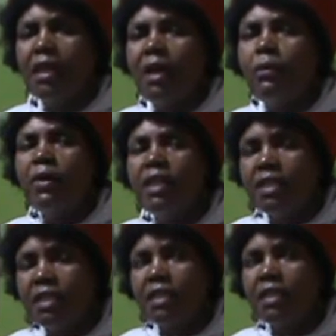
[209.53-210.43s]

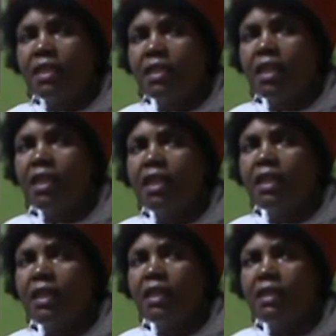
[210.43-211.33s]
awaiting that
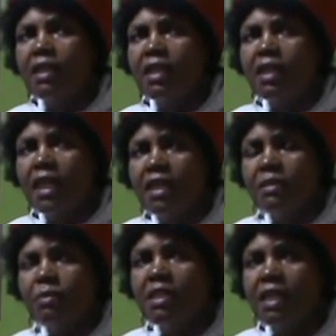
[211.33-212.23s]
the that the lights
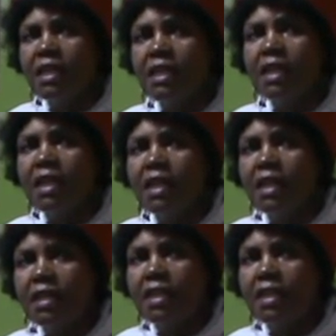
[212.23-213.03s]
may turn uh,